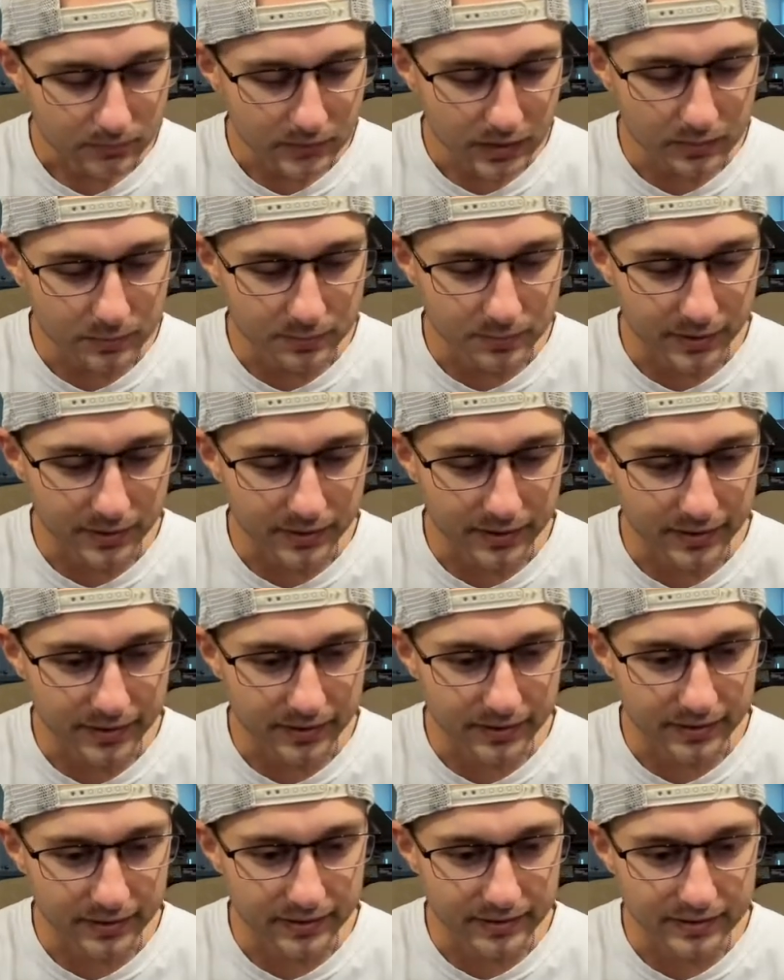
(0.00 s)

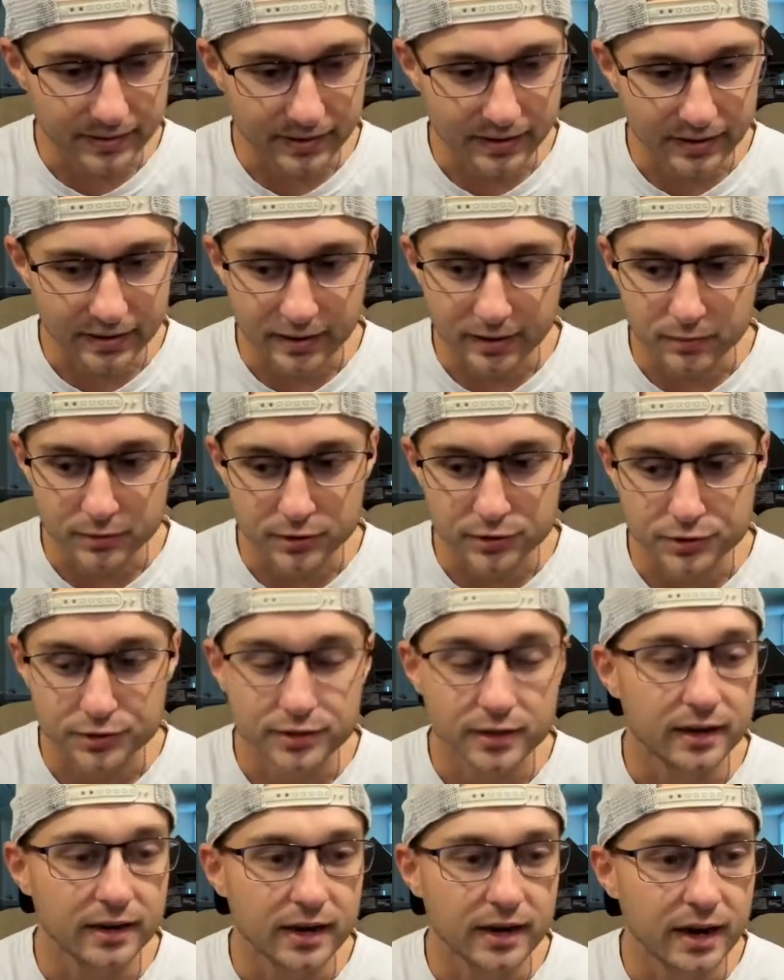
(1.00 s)
We're just
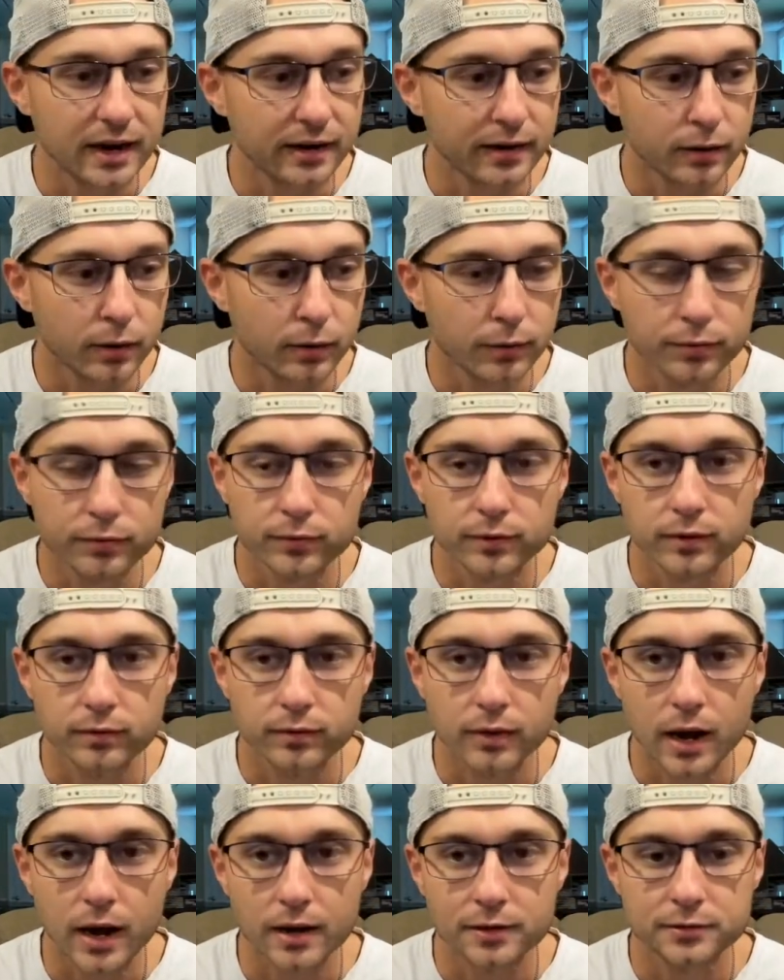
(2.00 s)
going to kind of go through the
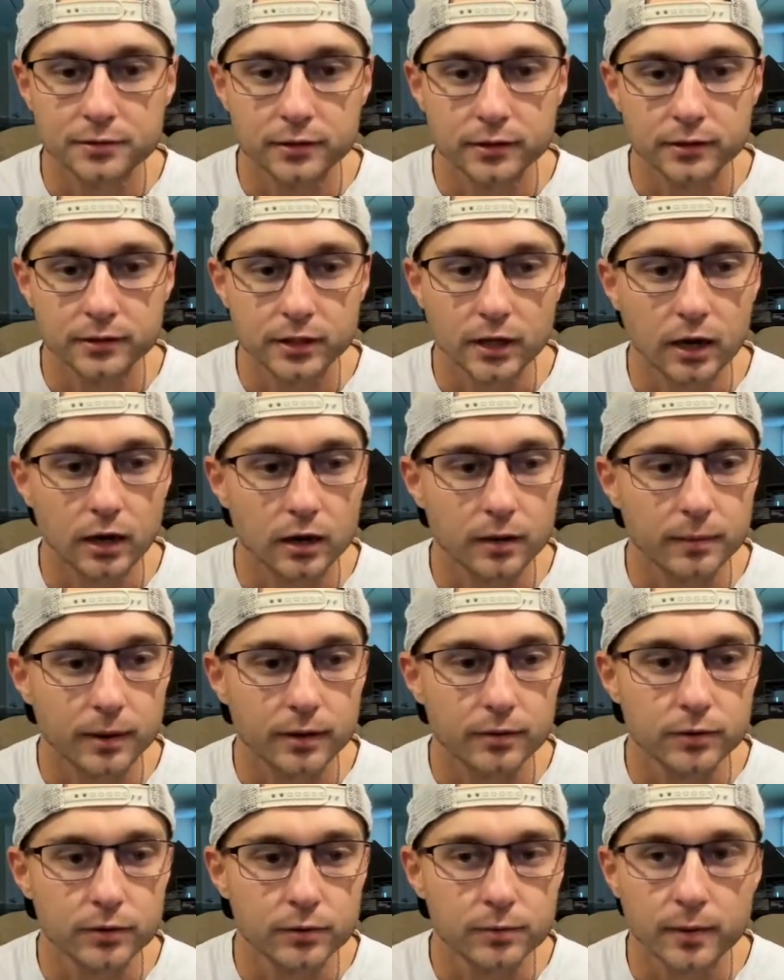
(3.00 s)
roster, talk
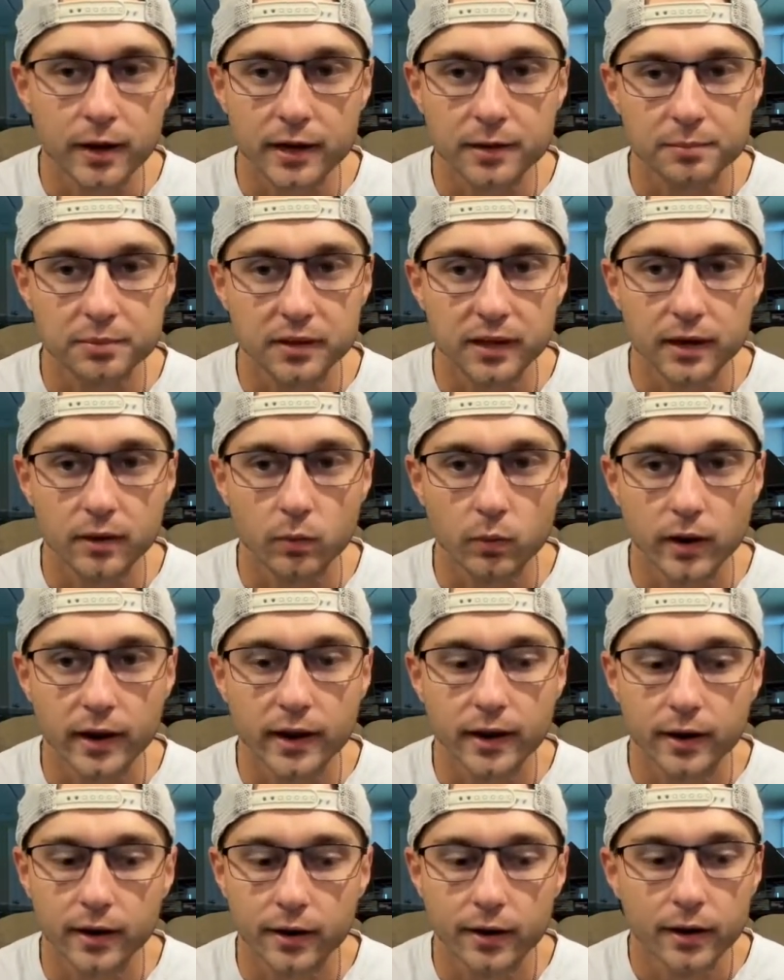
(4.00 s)
about who might play
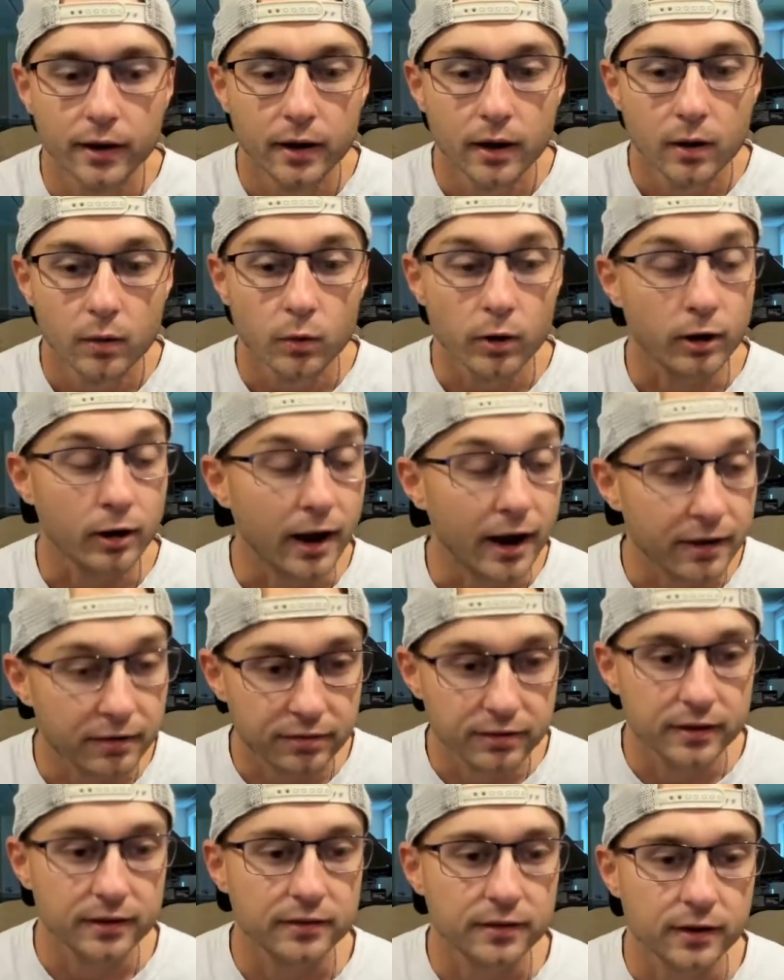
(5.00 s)
where I
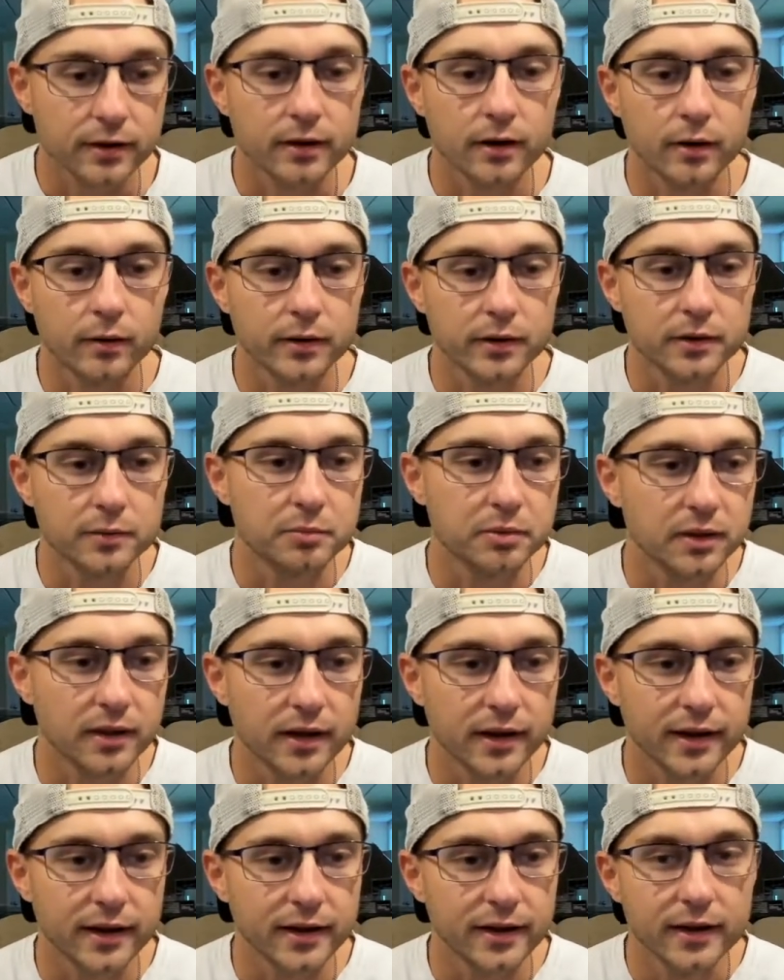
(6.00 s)
think they're going to
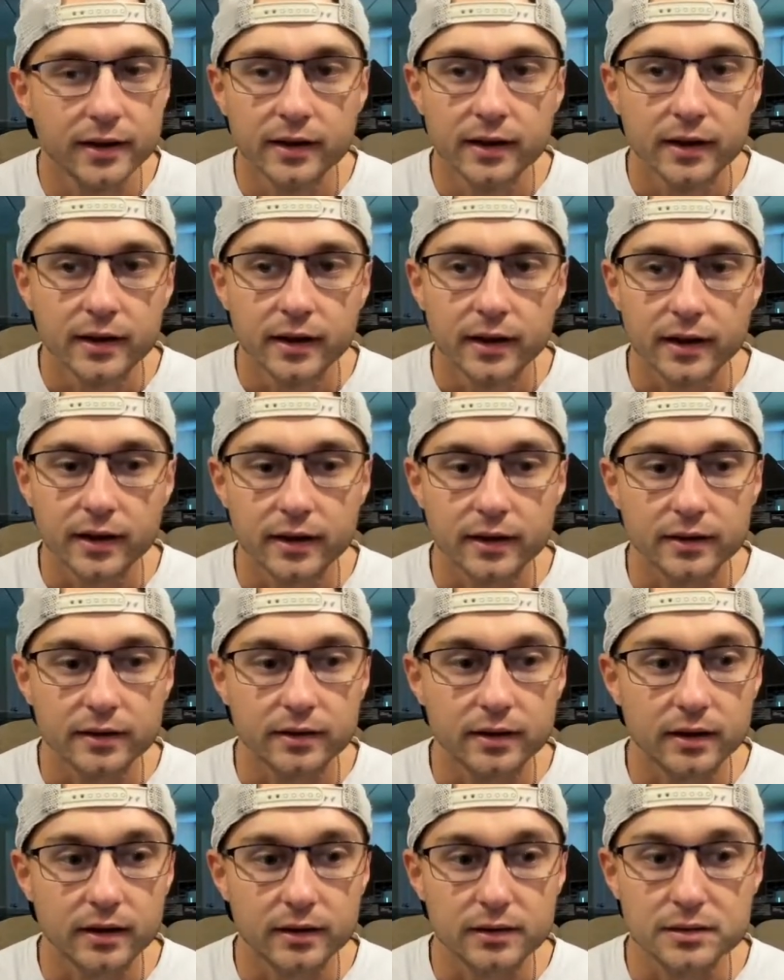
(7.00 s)
play,
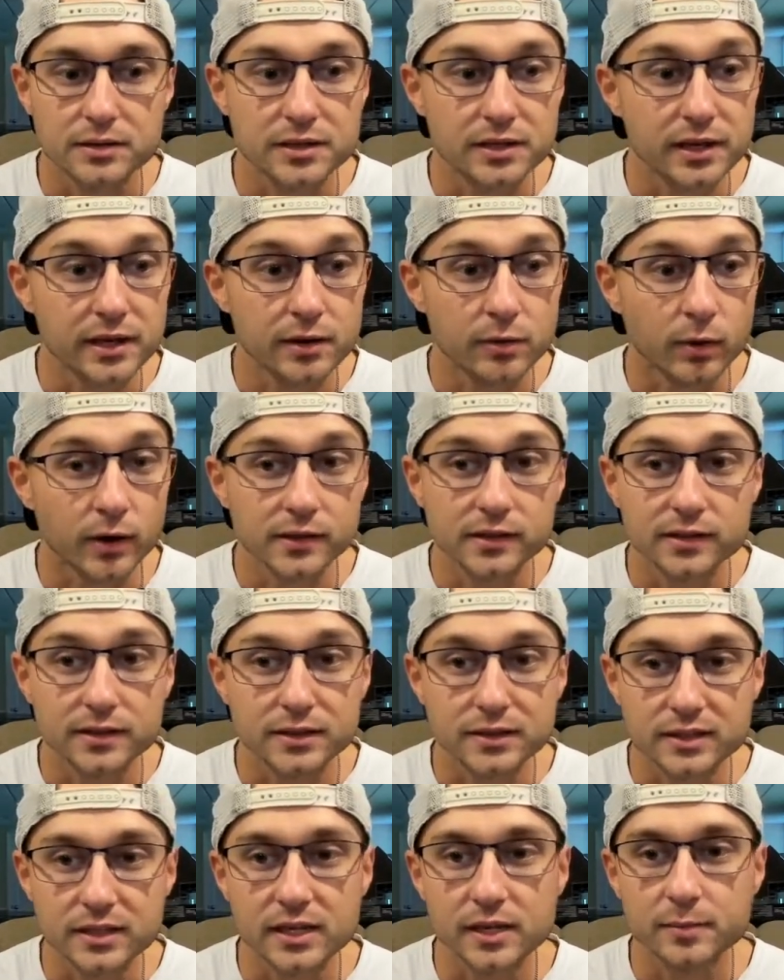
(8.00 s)
and see what
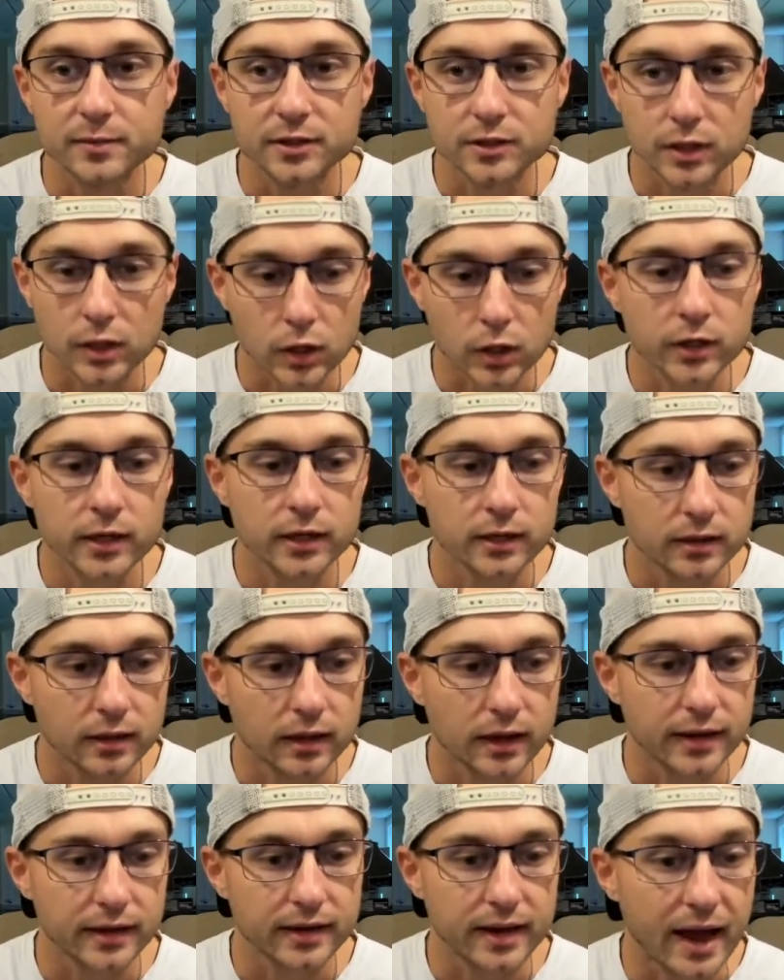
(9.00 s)
this team is looking
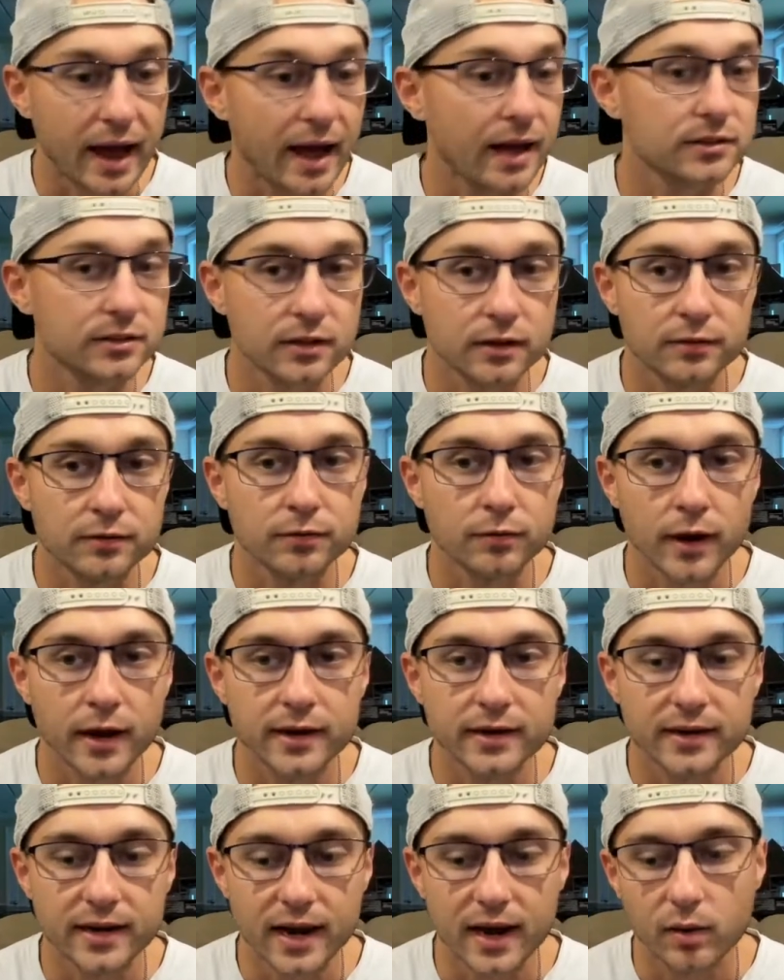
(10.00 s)
like as of
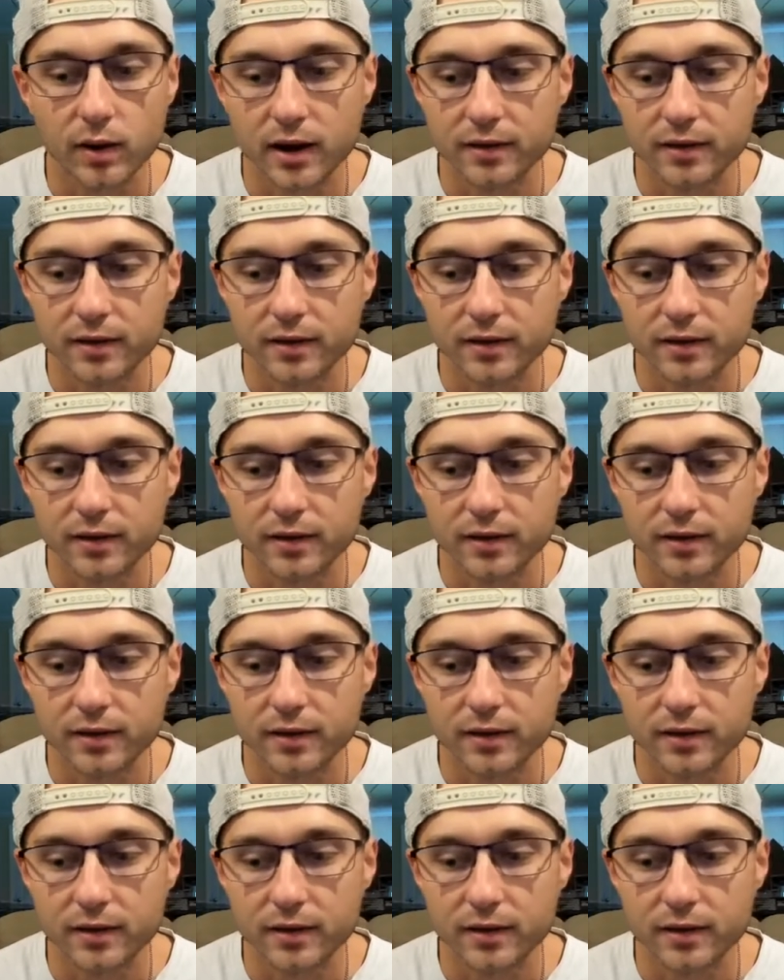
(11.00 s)
right now.